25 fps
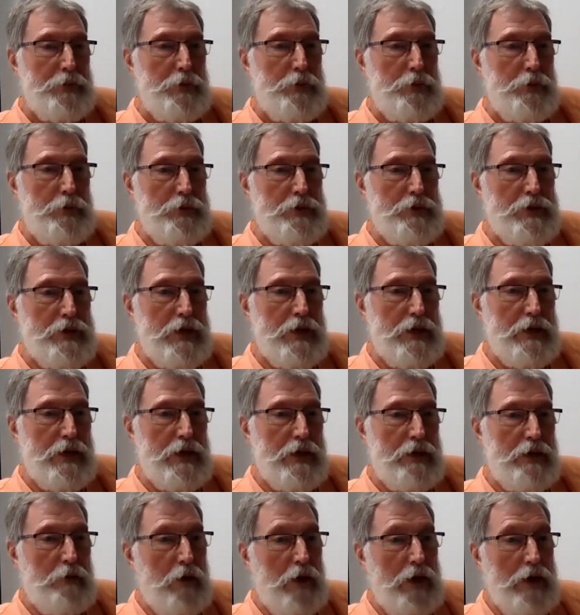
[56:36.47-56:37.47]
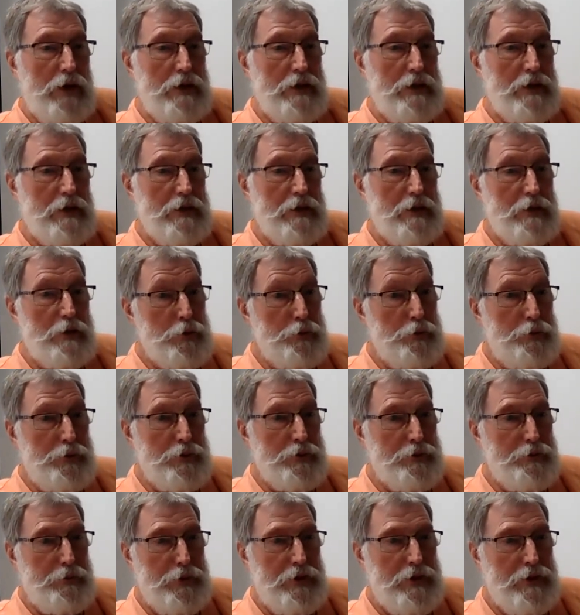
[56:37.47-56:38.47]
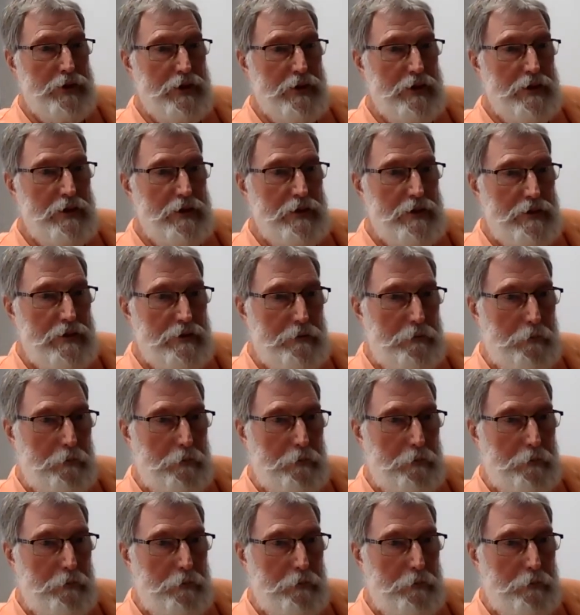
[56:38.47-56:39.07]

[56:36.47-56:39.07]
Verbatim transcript: we would say that rice is the superspecies.